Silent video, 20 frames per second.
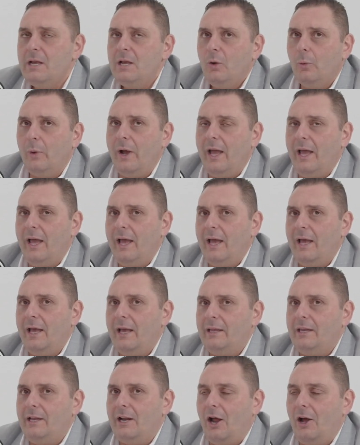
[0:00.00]

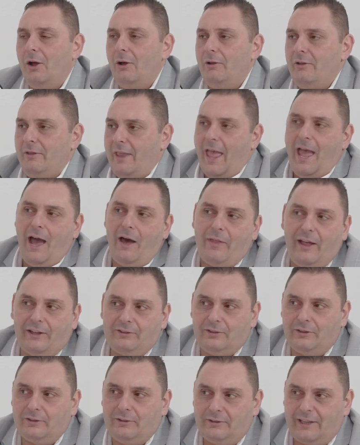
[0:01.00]
Where now
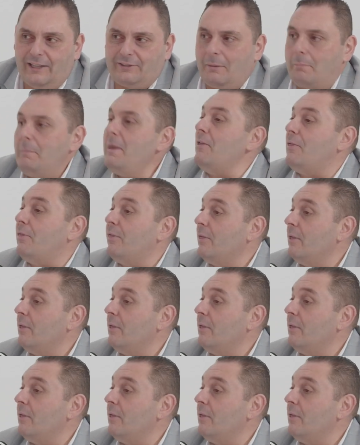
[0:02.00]
that's a myth.